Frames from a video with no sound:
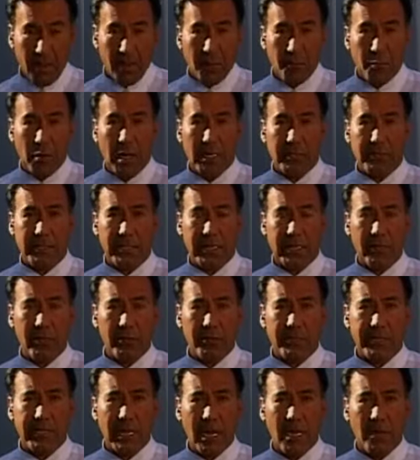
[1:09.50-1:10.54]

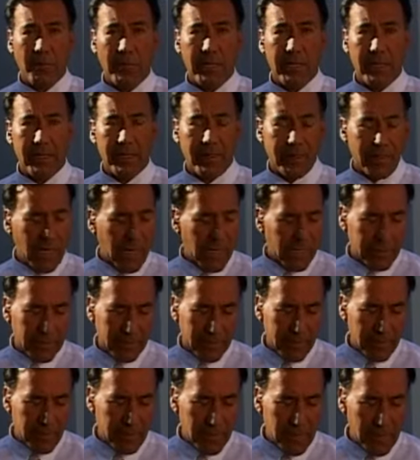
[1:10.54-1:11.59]
Prosecutors tell me that
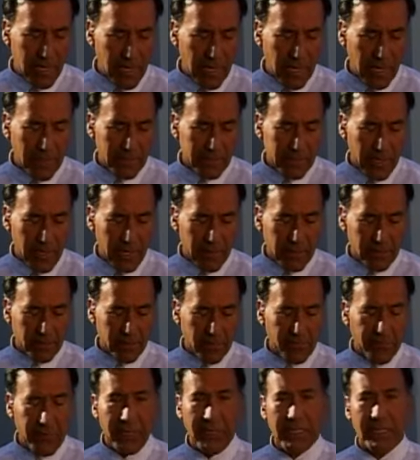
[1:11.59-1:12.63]
the uh, death of
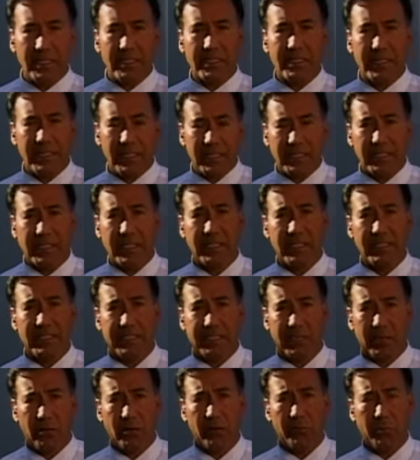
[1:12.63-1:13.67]
a fetus is
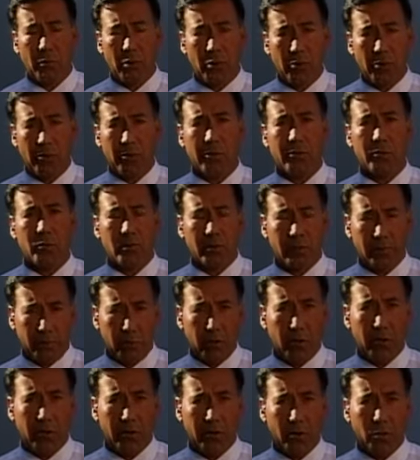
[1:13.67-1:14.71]
considered murder,
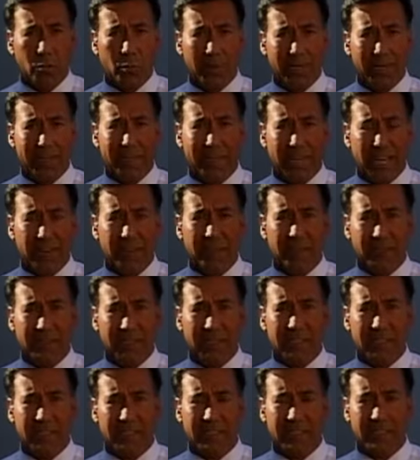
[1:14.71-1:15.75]
murder when that
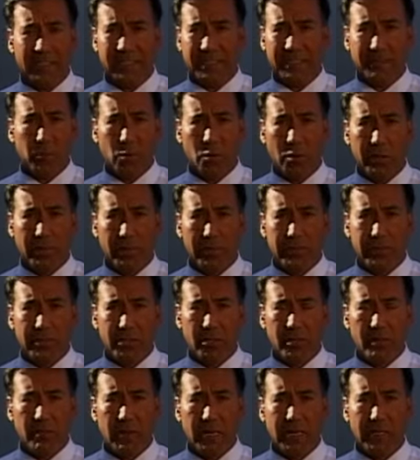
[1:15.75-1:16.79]
fetus is more than
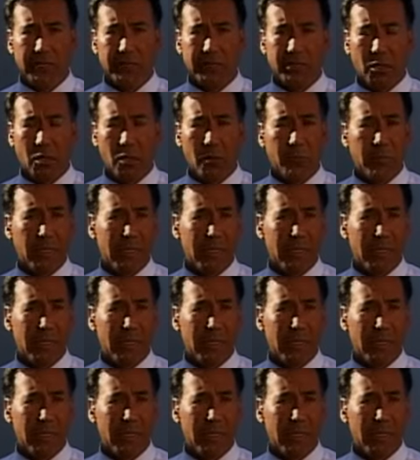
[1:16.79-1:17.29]
two months old.